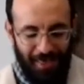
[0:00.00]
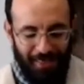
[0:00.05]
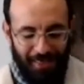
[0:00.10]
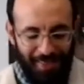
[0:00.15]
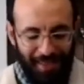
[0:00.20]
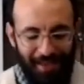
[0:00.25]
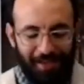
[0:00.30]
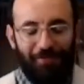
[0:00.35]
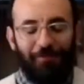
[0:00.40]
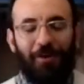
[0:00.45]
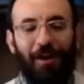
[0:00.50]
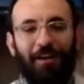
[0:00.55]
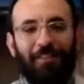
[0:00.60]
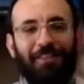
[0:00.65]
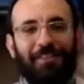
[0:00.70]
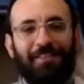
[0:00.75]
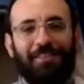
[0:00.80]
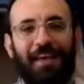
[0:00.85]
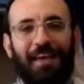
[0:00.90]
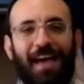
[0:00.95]
Think of
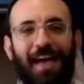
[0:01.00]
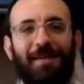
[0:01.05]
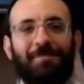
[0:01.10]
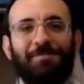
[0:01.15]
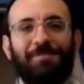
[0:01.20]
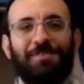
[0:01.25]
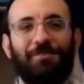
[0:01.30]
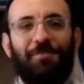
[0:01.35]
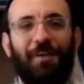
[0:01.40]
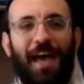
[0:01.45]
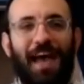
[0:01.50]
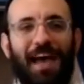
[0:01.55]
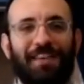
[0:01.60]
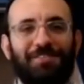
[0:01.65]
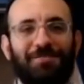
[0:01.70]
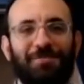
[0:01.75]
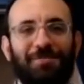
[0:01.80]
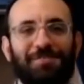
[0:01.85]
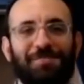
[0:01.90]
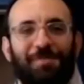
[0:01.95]
all the times you've
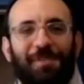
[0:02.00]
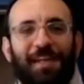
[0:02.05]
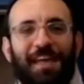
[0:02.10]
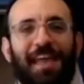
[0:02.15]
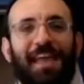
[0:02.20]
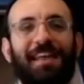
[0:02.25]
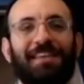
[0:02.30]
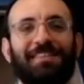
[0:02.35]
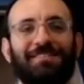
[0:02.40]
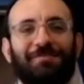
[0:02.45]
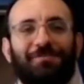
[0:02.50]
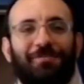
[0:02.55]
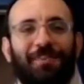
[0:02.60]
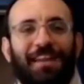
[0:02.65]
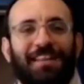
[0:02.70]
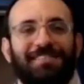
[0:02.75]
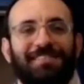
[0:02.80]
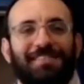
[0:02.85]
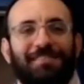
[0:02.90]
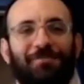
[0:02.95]
had to explain to
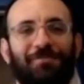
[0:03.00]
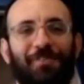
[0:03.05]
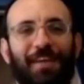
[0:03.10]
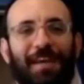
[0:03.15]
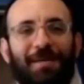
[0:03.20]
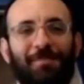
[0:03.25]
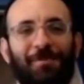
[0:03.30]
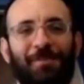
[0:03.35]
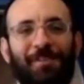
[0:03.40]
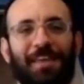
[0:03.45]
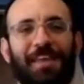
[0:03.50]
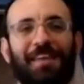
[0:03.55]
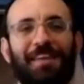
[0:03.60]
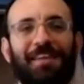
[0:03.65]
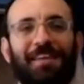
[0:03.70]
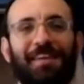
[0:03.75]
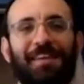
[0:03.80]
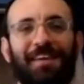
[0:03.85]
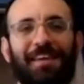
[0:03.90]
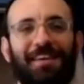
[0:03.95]
friends and
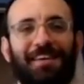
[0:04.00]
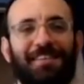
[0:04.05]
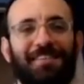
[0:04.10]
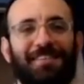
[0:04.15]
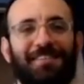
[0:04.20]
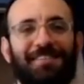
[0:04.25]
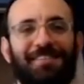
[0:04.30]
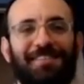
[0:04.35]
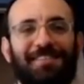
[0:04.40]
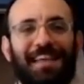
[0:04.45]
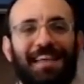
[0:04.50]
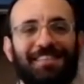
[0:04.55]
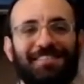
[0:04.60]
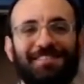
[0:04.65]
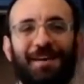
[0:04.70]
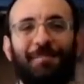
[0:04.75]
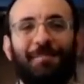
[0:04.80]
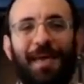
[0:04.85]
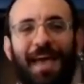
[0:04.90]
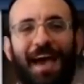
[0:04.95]
family that
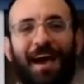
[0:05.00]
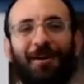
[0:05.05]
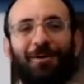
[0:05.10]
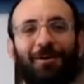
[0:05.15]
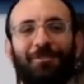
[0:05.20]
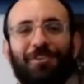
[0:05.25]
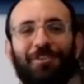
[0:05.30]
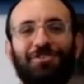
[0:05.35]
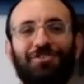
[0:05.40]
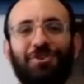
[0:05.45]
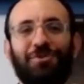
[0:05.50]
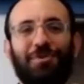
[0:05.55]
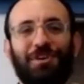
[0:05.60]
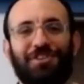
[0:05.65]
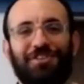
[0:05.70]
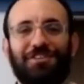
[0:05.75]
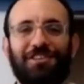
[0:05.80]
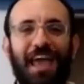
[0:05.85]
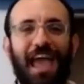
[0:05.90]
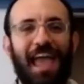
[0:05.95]
somehow the
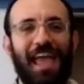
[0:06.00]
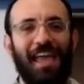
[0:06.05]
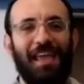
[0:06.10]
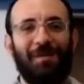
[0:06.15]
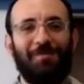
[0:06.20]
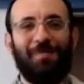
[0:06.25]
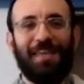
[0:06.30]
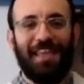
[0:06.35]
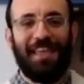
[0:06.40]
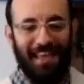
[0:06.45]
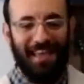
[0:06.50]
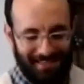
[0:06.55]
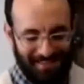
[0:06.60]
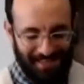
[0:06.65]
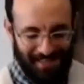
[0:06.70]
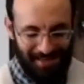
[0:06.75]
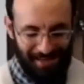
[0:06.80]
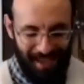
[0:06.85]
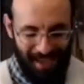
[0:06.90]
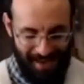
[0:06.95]
Jewish day begins
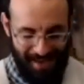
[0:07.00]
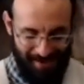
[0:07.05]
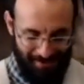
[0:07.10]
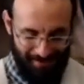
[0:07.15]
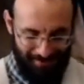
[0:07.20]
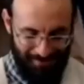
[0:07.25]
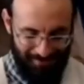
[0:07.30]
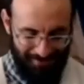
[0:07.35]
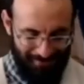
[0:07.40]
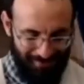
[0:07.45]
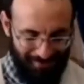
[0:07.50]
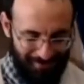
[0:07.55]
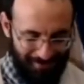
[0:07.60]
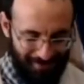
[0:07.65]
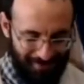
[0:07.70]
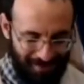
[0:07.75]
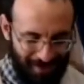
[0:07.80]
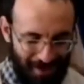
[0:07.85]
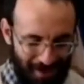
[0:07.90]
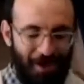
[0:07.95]
at night,
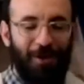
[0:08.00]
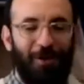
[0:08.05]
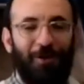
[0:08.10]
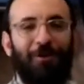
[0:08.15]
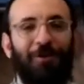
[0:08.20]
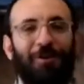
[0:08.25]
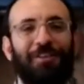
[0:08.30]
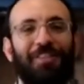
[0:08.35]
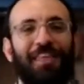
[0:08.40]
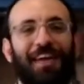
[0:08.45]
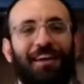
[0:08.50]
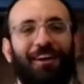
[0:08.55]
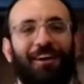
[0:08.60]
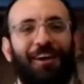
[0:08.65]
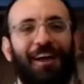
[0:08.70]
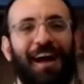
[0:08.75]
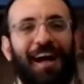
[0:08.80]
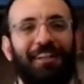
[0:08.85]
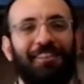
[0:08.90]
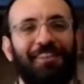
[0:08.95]
or that
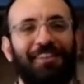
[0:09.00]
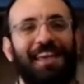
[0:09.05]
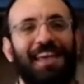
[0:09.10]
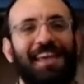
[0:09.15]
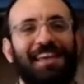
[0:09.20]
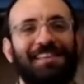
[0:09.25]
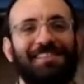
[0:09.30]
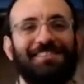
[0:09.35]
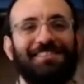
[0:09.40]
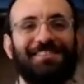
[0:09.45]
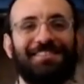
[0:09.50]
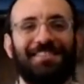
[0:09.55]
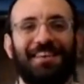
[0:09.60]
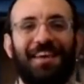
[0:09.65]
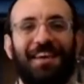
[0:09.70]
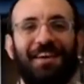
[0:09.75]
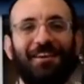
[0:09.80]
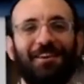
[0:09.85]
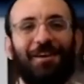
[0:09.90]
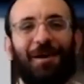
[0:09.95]
our
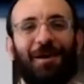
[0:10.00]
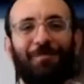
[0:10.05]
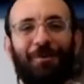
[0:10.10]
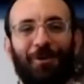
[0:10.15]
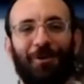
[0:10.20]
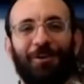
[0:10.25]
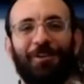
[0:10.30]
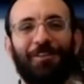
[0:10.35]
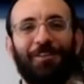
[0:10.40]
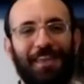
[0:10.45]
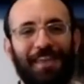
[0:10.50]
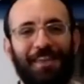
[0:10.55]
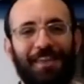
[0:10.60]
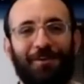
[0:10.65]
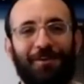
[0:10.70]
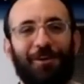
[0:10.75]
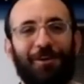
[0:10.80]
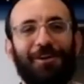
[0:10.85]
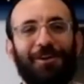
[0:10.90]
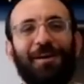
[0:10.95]
holidays come early
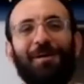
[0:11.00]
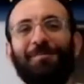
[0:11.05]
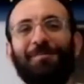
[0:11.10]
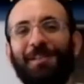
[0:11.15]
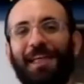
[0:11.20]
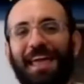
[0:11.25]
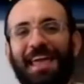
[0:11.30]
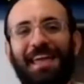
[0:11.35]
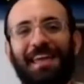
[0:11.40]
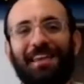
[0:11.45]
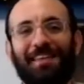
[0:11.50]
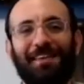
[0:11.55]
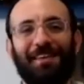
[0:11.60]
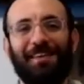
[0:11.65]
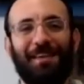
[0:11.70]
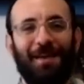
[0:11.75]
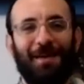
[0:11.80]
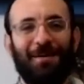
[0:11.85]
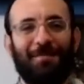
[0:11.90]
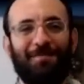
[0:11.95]
or come late,
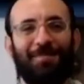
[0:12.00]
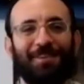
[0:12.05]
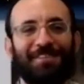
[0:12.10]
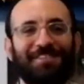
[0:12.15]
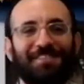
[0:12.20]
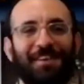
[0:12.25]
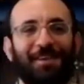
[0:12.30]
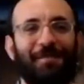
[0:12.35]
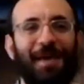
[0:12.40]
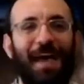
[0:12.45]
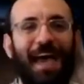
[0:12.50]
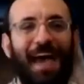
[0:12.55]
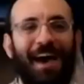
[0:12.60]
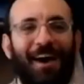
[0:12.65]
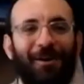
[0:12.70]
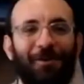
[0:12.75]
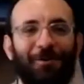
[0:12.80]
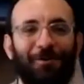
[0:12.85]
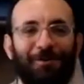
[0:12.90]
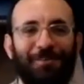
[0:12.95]
but
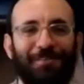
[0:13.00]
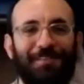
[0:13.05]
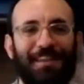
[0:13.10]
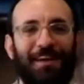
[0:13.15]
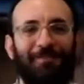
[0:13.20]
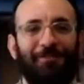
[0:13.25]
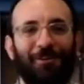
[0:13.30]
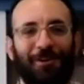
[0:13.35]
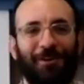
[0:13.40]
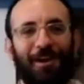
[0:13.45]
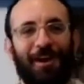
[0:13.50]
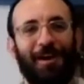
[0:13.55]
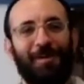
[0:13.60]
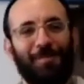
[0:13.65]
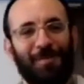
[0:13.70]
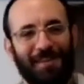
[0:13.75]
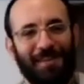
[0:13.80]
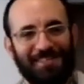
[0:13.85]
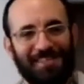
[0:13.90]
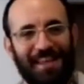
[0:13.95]
somehow never
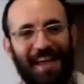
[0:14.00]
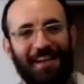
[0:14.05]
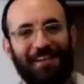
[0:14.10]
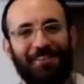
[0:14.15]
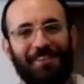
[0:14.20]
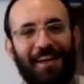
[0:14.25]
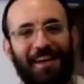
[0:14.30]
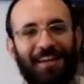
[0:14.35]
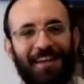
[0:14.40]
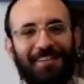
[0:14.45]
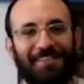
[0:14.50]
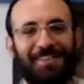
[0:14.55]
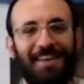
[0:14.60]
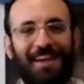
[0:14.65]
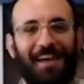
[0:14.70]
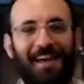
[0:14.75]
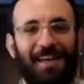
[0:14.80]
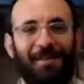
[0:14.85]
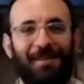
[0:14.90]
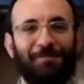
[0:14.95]
come exactly on
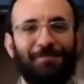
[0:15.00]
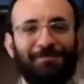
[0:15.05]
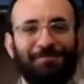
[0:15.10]
time.